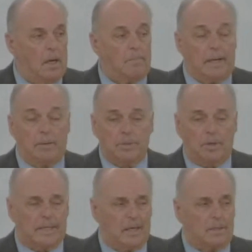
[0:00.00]
But he was
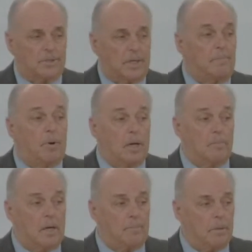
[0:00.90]
going to kill his son and burn
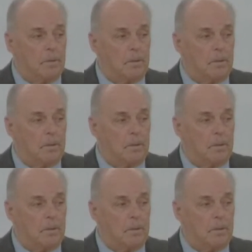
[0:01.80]
him up.